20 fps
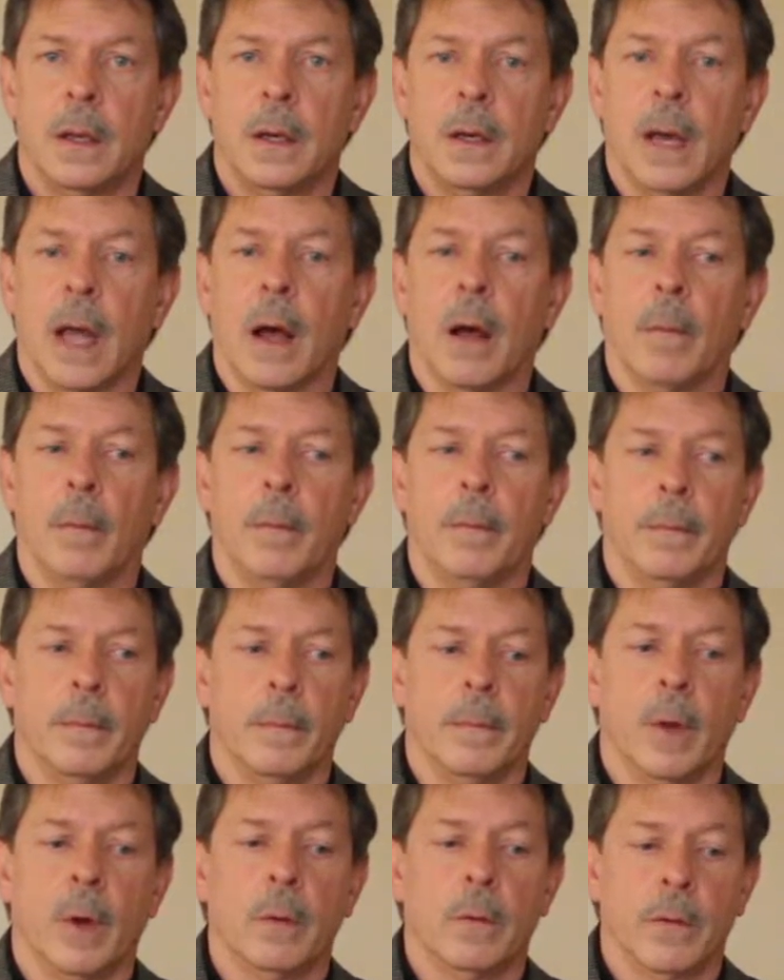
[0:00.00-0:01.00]
Now,
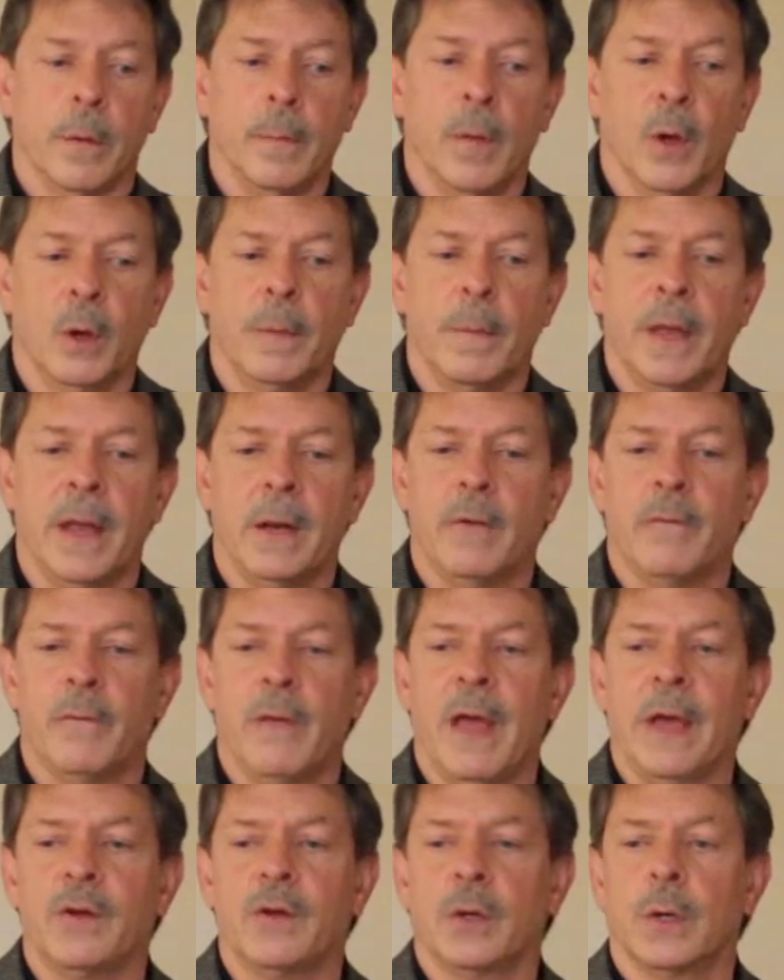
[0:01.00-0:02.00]
the milk
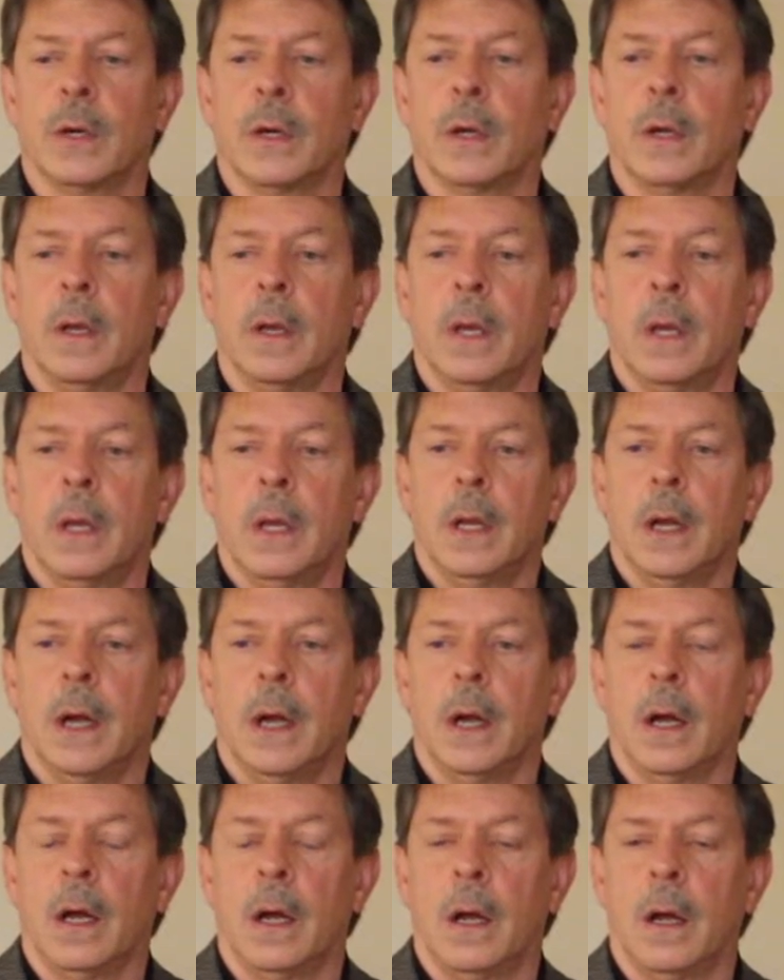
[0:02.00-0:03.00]
manufacturing,
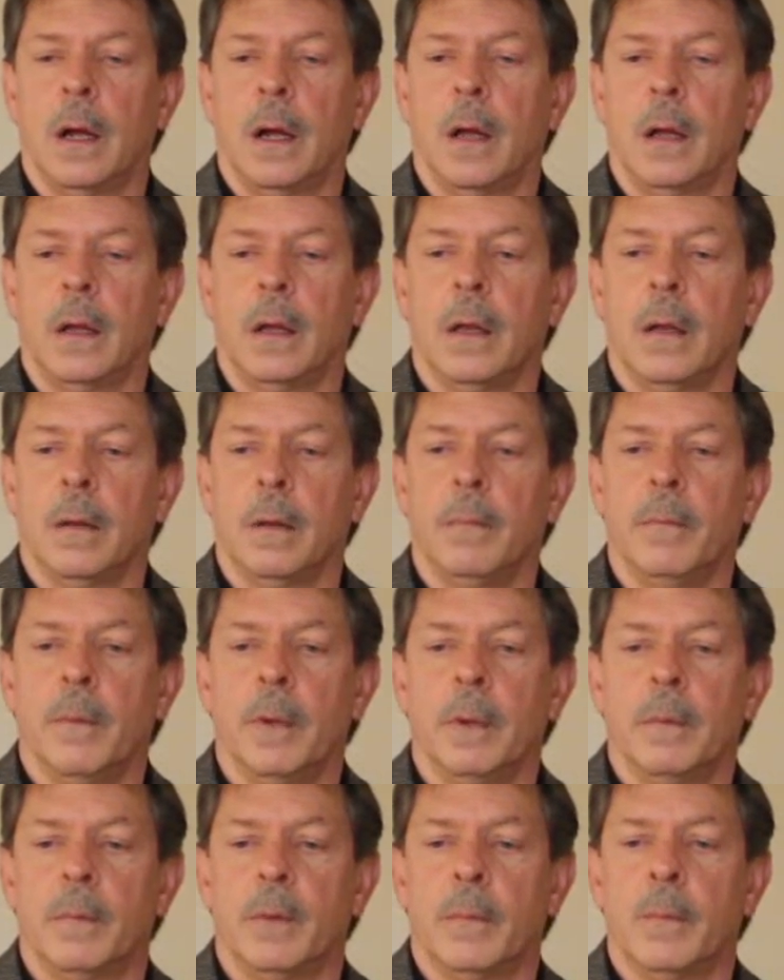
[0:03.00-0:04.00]
the
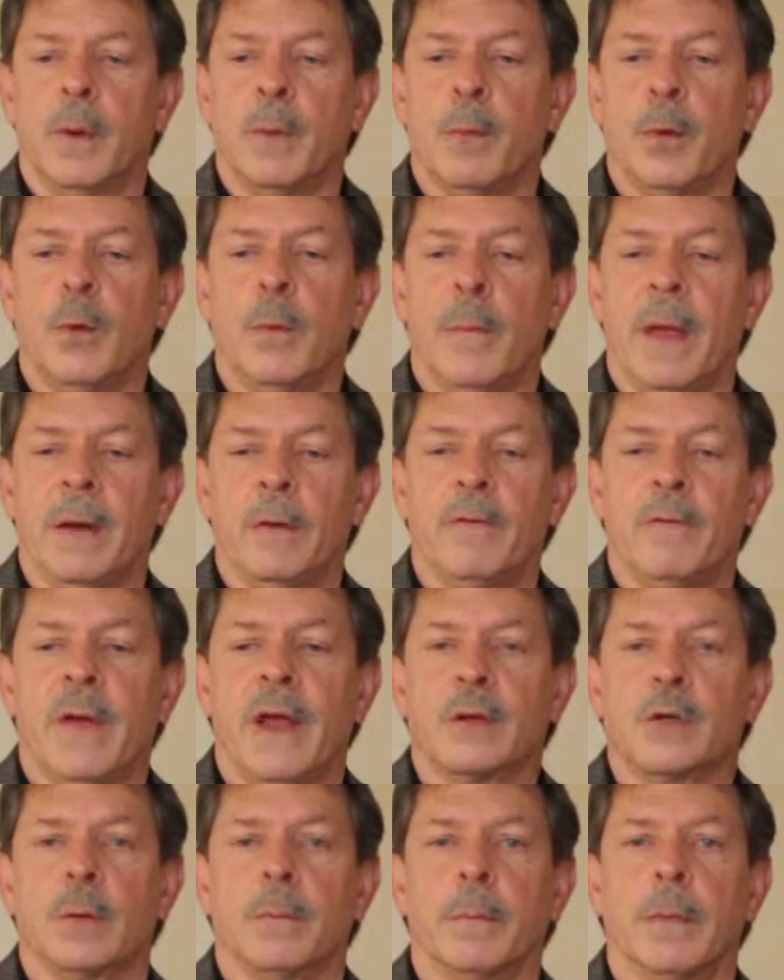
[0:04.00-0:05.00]
people who
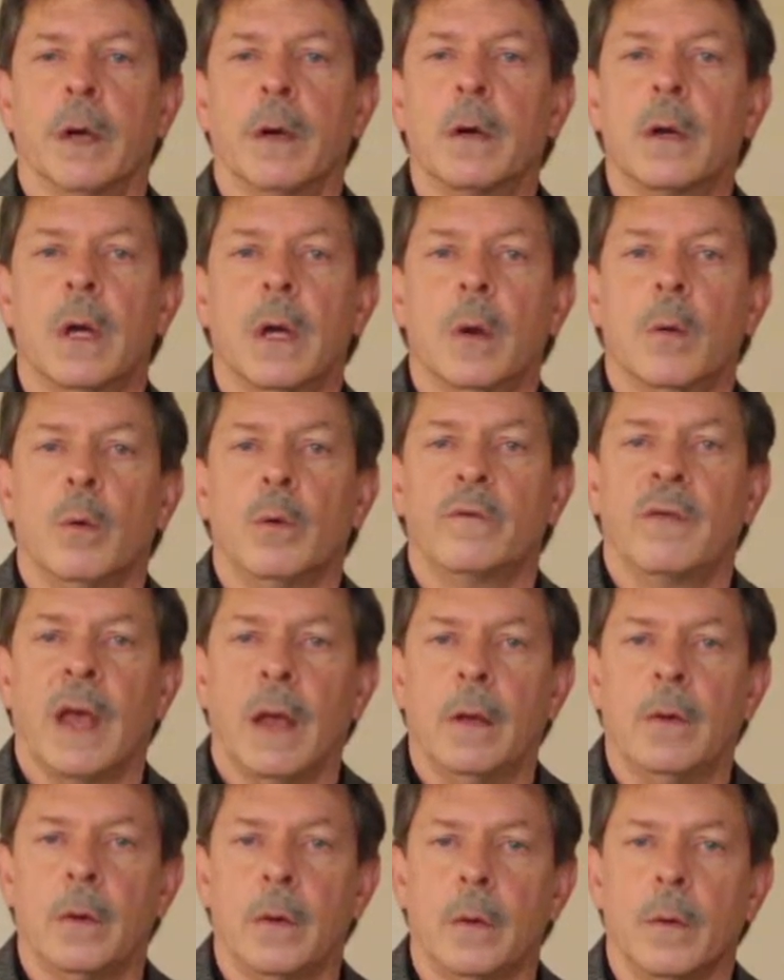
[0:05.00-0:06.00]
manufacture milk will
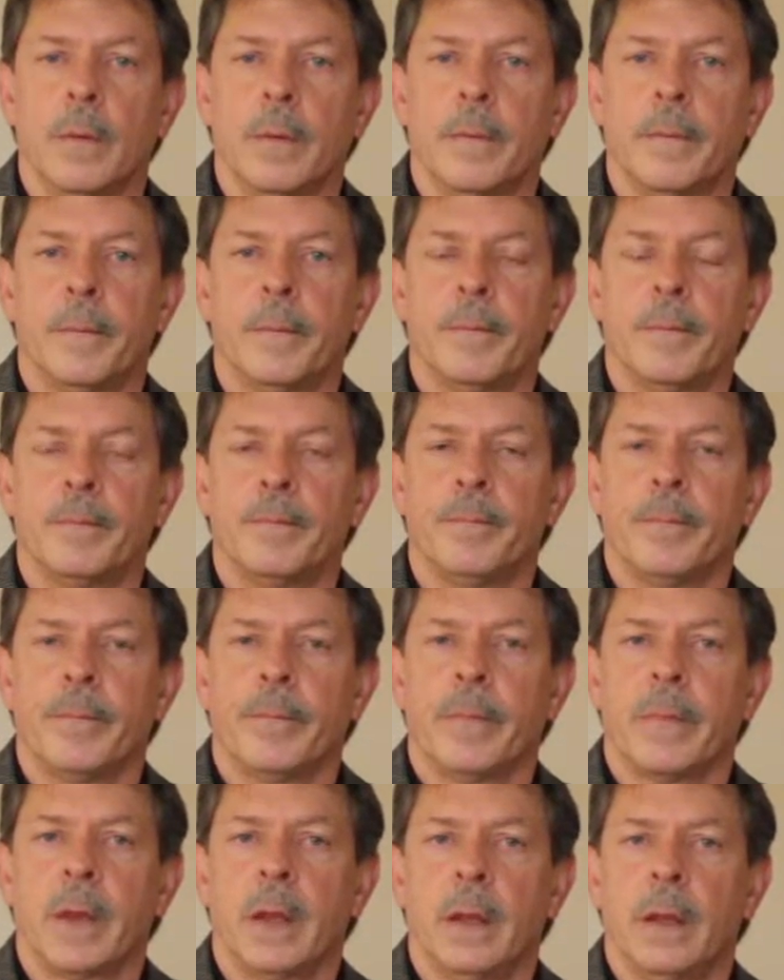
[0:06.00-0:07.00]
tell you
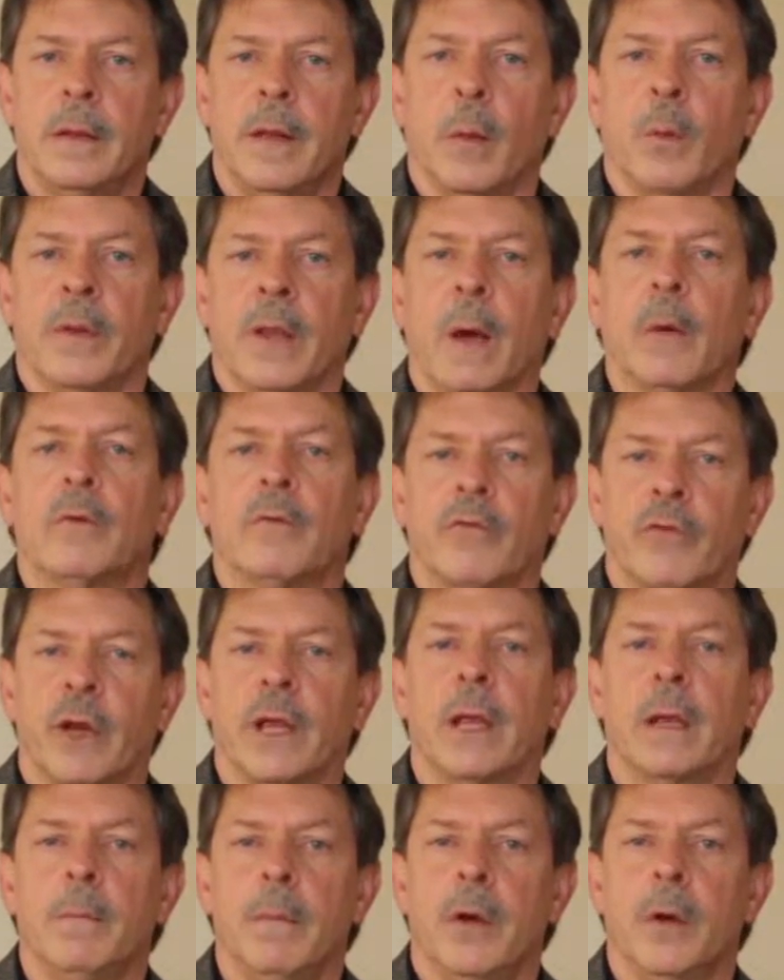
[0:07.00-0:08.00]
that without
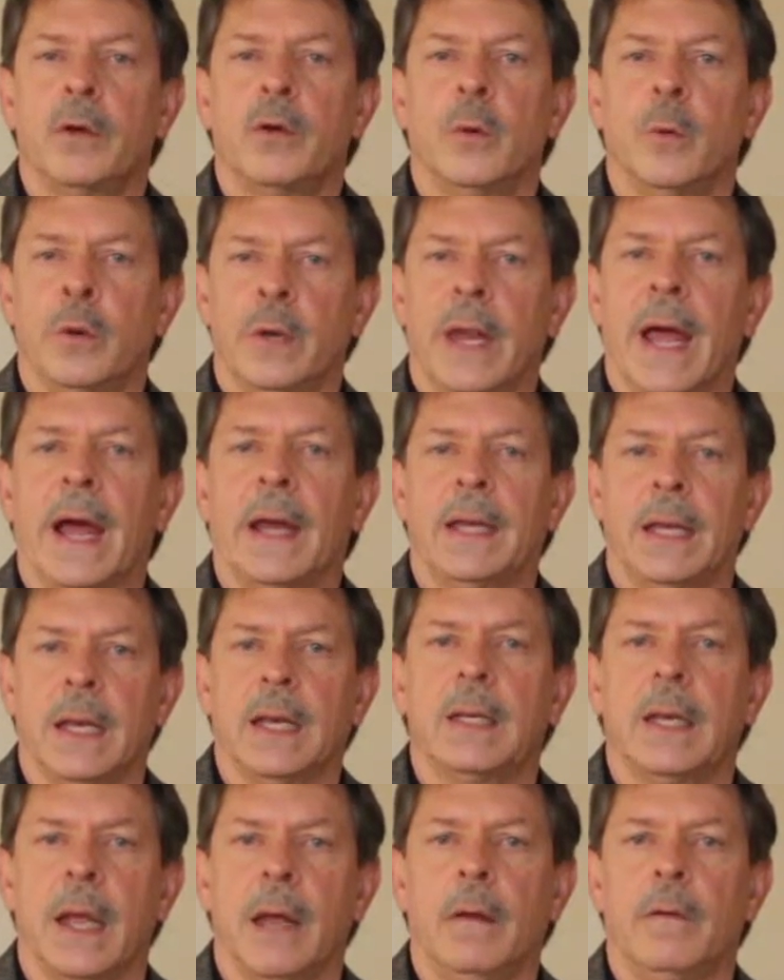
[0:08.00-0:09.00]
drinking milk, you will not
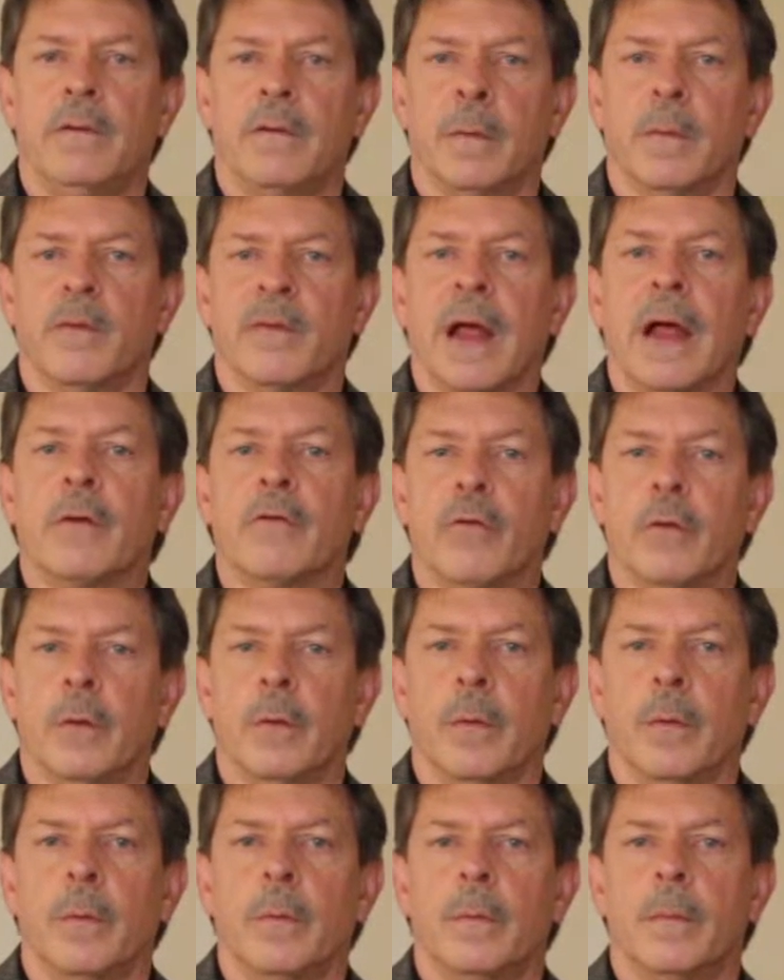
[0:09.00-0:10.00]
get calcium. It's not
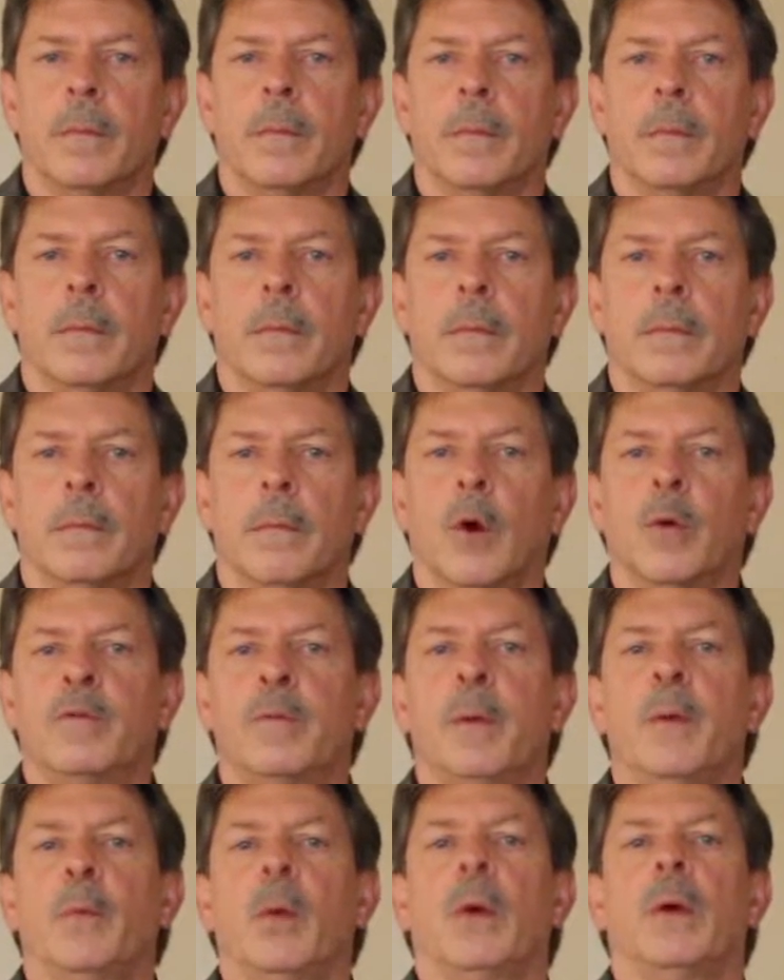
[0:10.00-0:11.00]
true.
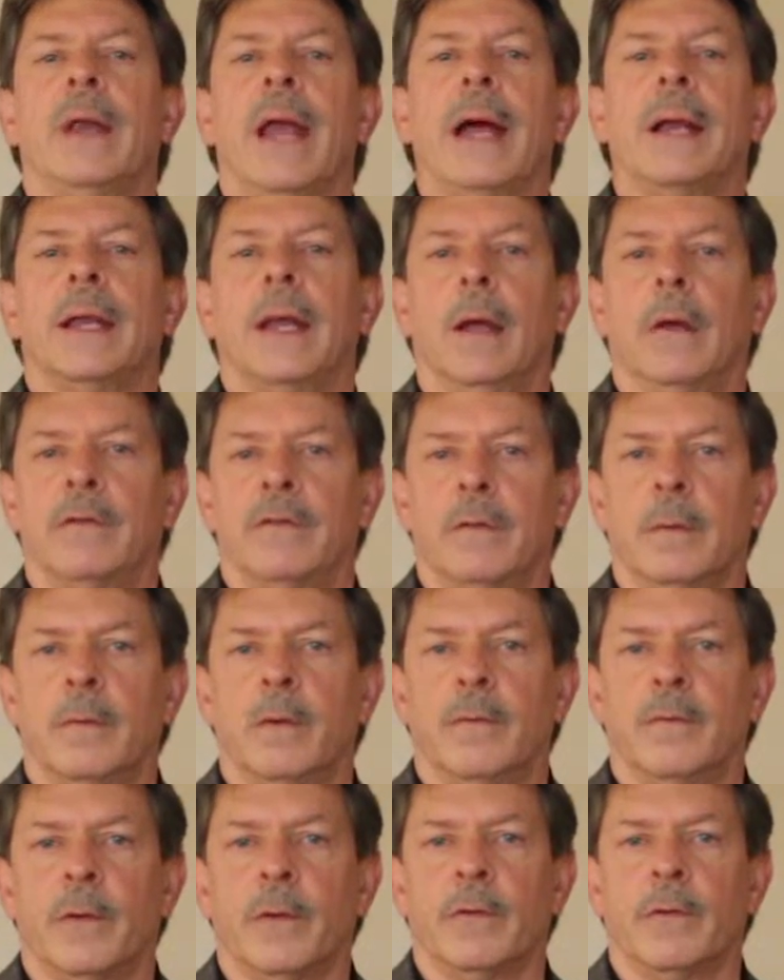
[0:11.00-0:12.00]
Most people are not calcium
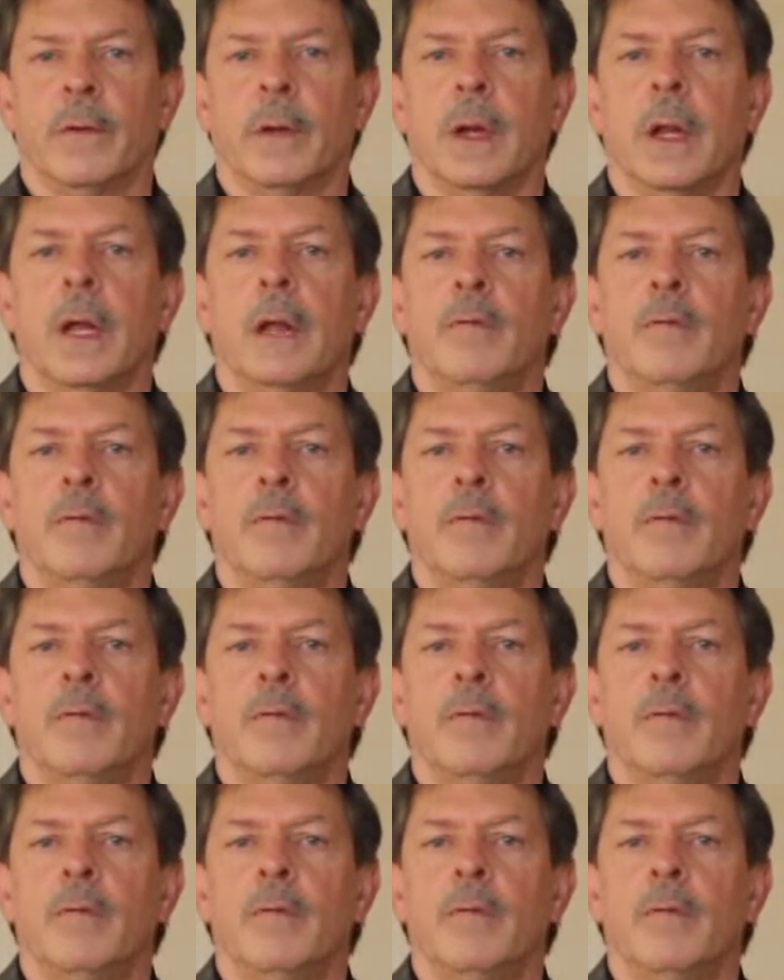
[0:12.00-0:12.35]
deficient.